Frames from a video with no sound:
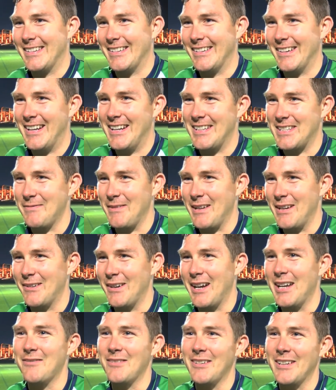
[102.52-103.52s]
So there's a bit of
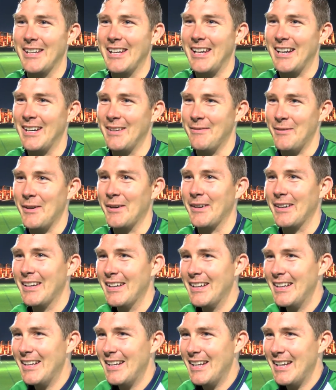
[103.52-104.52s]
rivalry there among
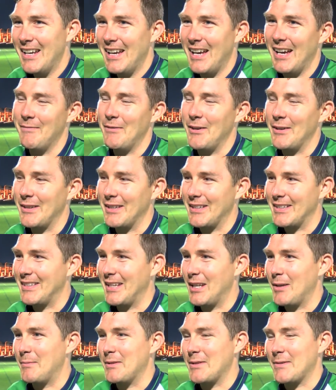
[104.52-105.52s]
among the
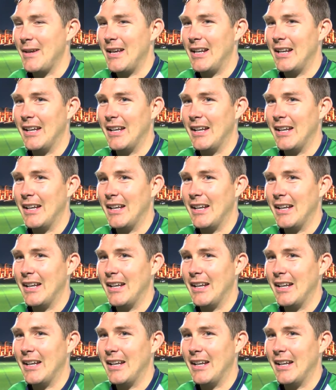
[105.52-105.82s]
setup as well.